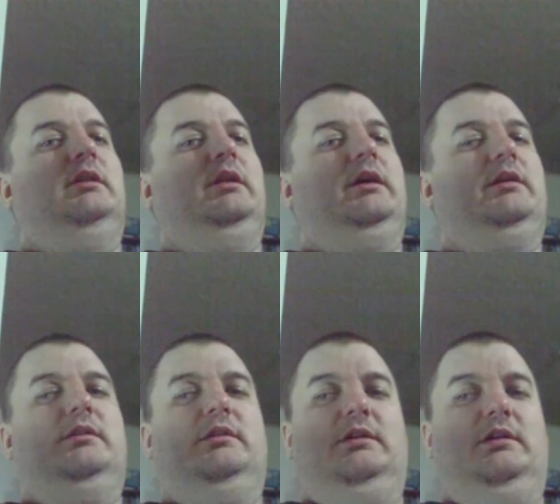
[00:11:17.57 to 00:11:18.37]

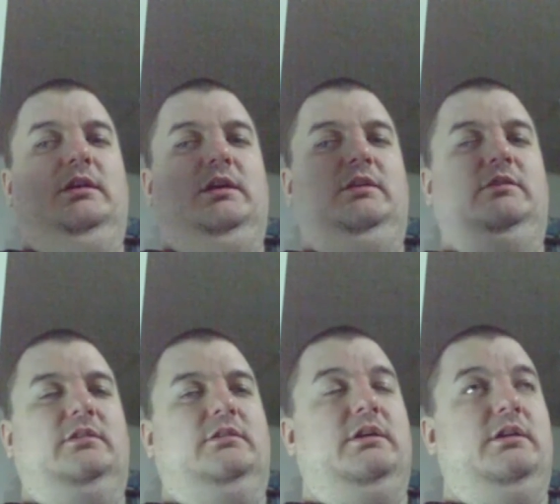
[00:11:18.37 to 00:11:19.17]
Like he's
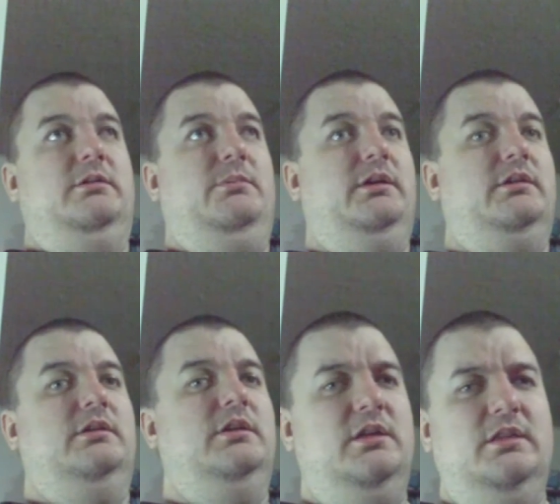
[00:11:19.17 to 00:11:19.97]
on the ground, and I'm like,
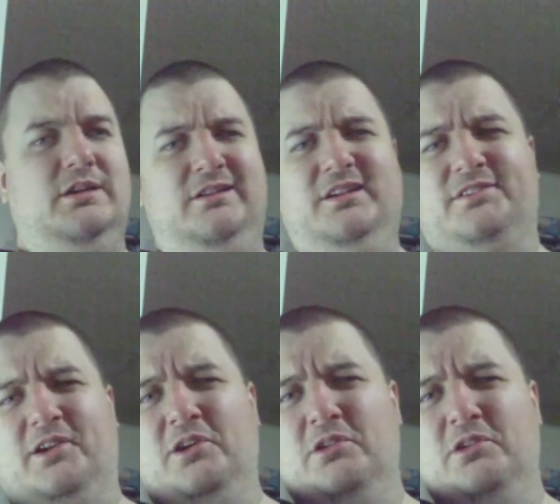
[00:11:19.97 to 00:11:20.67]
the guy's